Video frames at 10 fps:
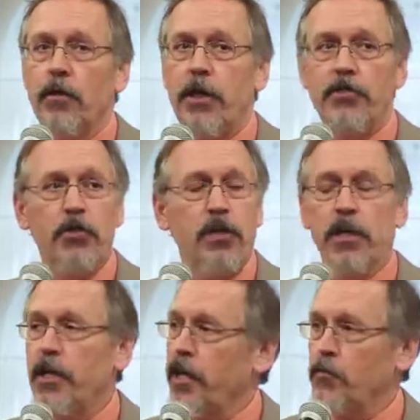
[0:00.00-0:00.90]
gets you to
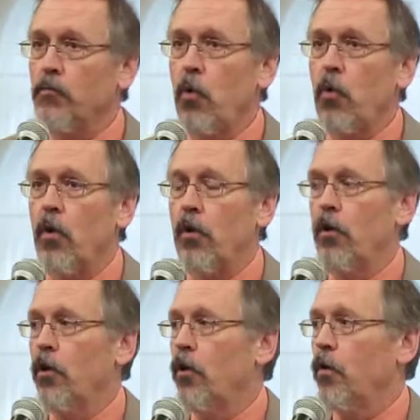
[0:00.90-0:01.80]
connect
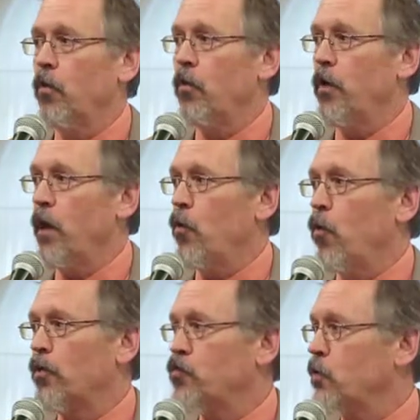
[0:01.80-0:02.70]
more with
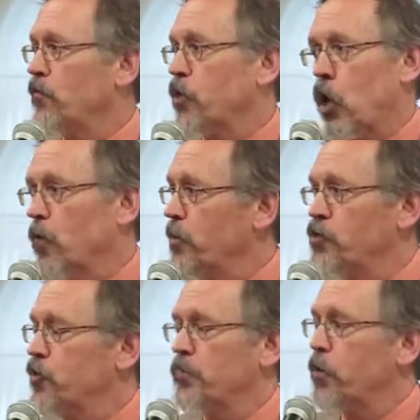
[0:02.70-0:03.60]
what sort of
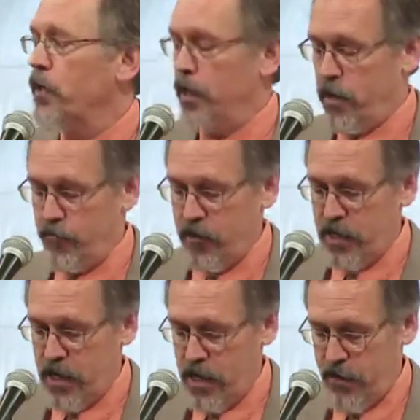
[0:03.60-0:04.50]
carbons you're burning every
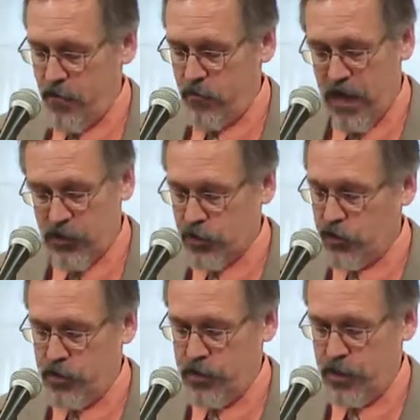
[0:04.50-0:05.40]
day, that's a
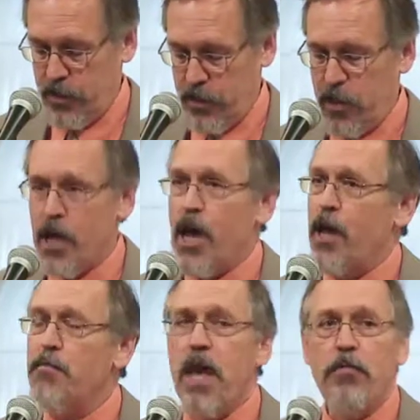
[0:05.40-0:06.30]
good thing.
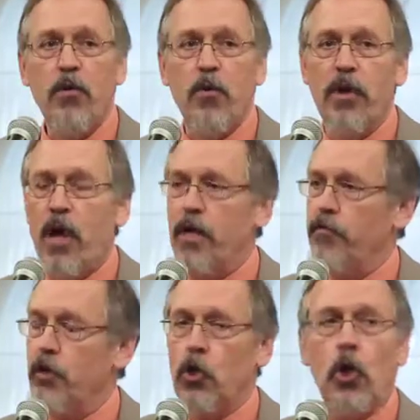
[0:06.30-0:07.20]
And maybe we're not
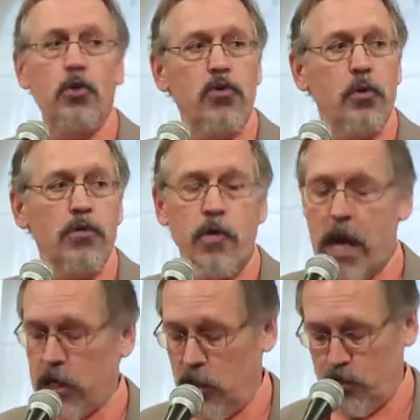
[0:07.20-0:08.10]
even close to as
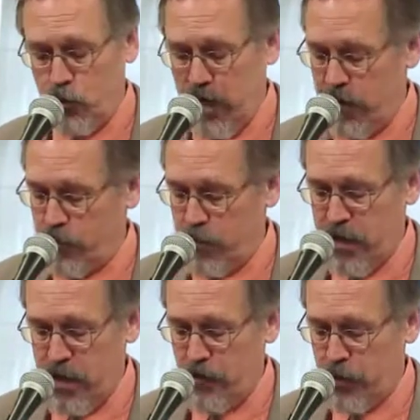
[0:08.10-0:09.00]
radical as we have to
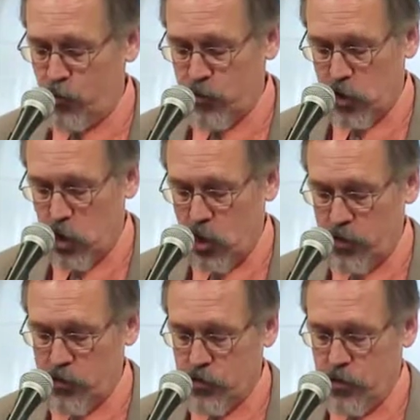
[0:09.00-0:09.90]
be in those
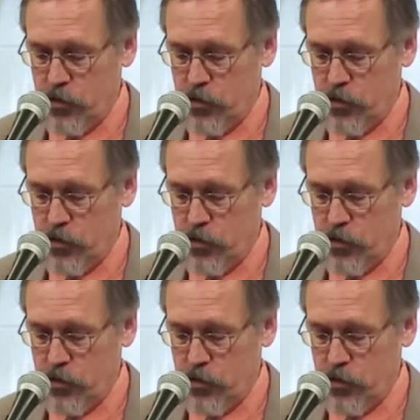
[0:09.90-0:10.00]
regards.